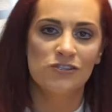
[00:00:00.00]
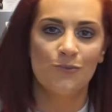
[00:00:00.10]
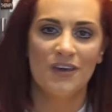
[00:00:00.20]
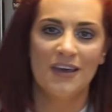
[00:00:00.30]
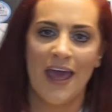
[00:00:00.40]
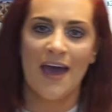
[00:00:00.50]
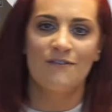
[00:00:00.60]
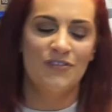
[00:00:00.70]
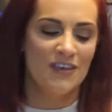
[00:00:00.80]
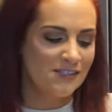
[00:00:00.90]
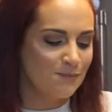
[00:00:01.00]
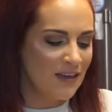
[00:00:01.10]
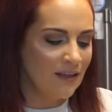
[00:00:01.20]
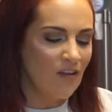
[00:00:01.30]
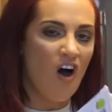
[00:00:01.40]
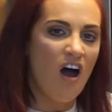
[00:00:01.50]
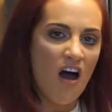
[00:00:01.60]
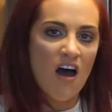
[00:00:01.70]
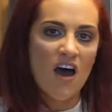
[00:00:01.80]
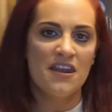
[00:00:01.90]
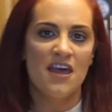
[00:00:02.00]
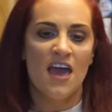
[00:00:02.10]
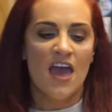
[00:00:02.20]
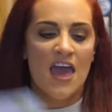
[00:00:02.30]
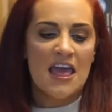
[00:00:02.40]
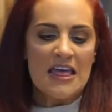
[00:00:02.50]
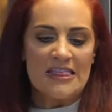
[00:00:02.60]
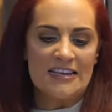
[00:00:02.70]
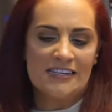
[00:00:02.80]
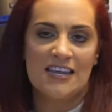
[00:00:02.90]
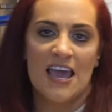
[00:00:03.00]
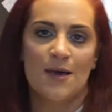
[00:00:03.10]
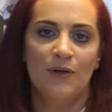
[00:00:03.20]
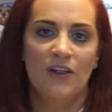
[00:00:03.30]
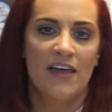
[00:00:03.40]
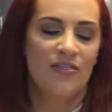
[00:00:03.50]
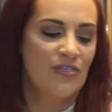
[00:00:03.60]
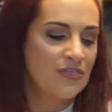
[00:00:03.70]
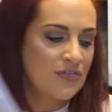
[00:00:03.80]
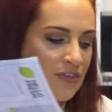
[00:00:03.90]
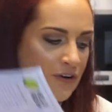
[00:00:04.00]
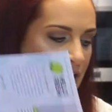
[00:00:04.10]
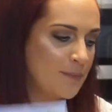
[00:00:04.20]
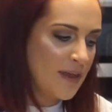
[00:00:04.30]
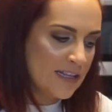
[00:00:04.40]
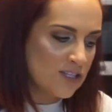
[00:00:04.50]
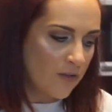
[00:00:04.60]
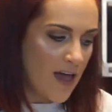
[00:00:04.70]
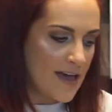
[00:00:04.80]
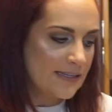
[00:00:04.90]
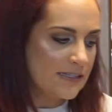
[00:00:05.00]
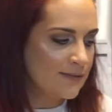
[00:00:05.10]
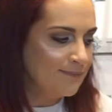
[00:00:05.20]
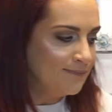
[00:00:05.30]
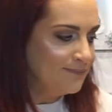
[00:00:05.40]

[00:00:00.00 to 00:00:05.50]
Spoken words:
So we can have this meal on the table in 30 minutes or less.